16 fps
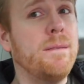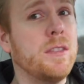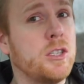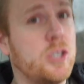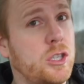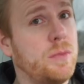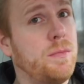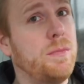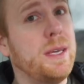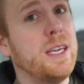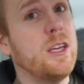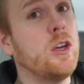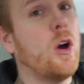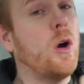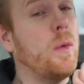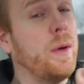should be
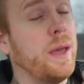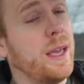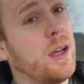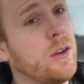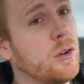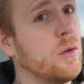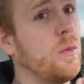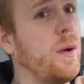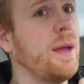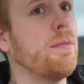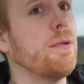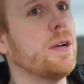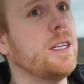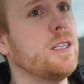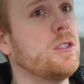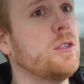going underway
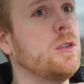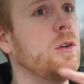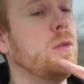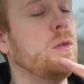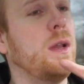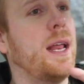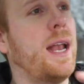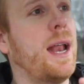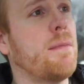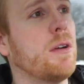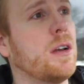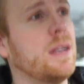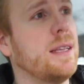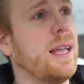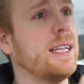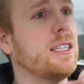pretty soon and I'm
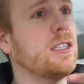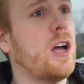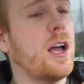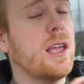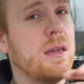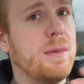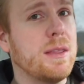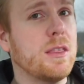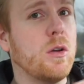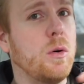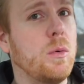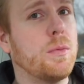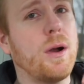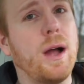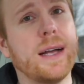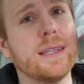gonna like document the whole
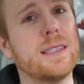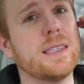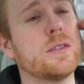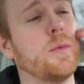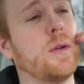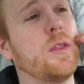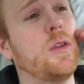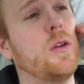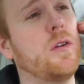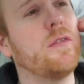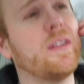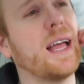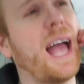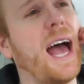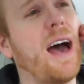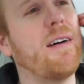process with you of
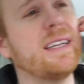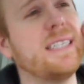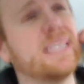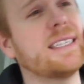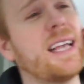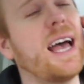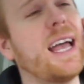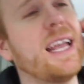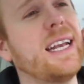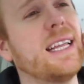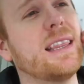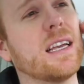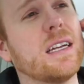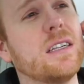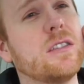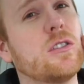like how I design it,
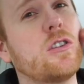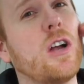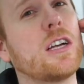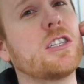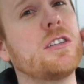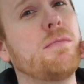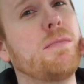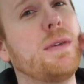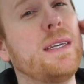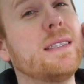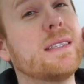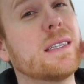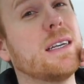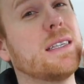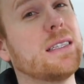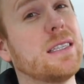the construction
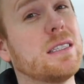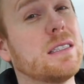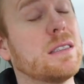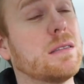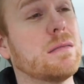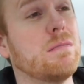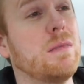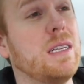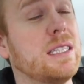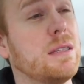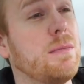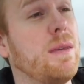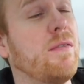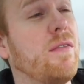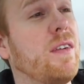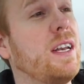piece, because it needs to
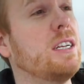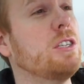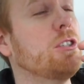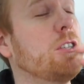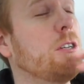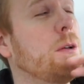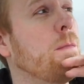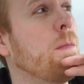be finished.